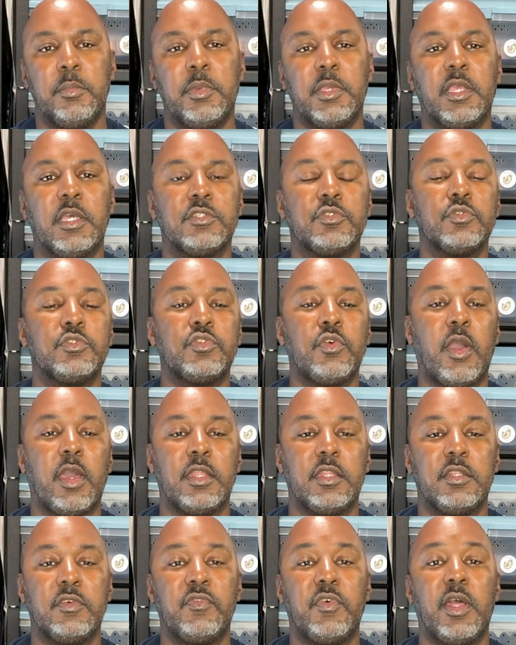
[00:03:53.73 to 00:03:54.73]
because we're
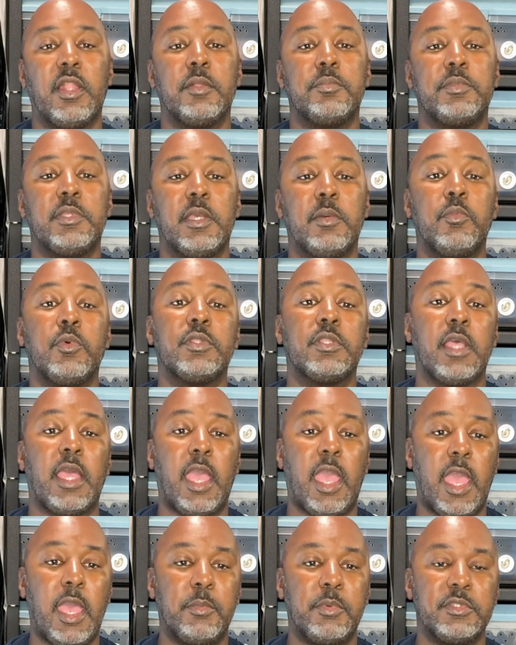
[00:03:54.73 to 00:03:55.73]
trying to develop them with the
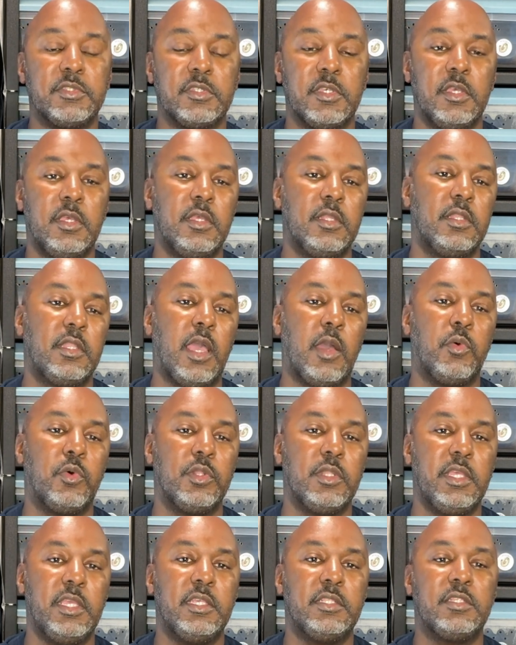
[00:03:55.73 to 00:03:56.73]
habits that
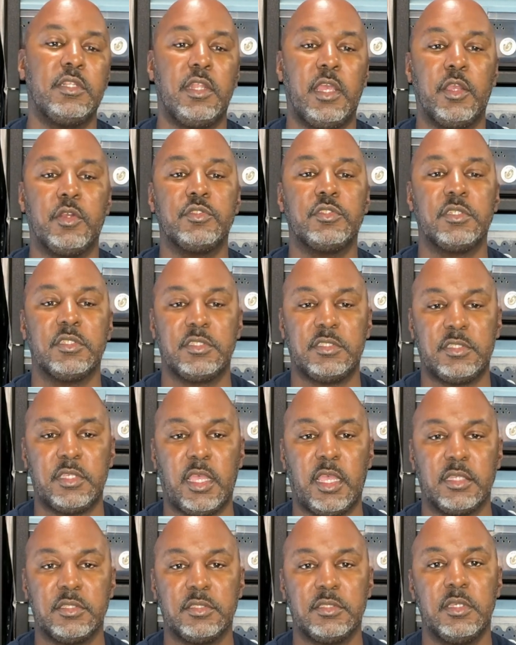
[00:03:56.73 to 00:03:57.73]
will lead to their
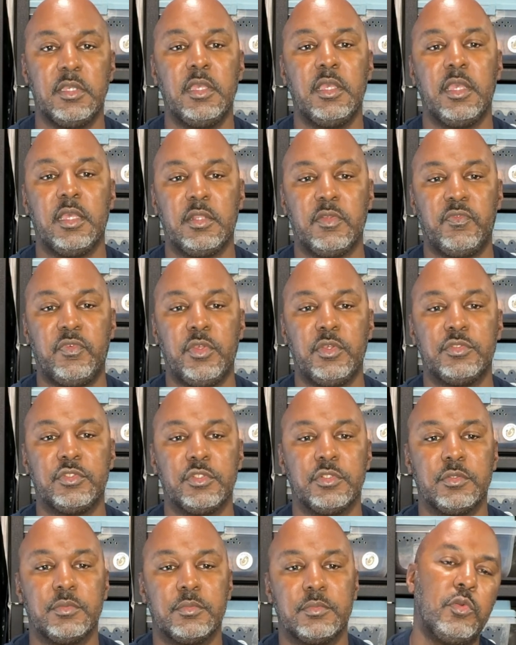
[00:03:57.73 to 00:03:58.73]
success in the
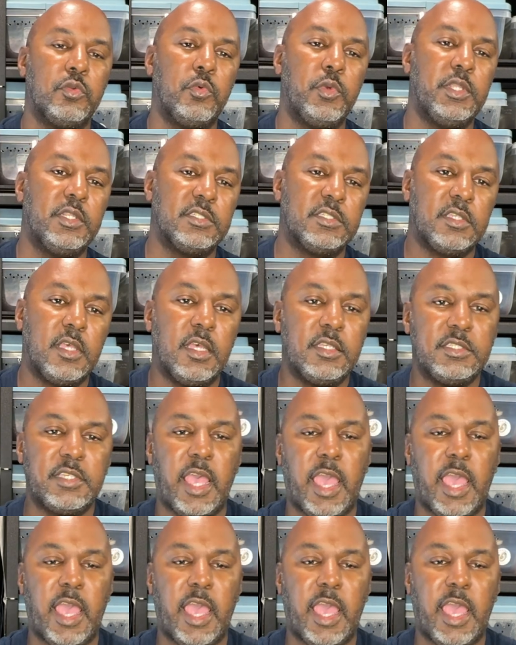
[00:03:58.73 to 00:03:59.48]
future. When we discuss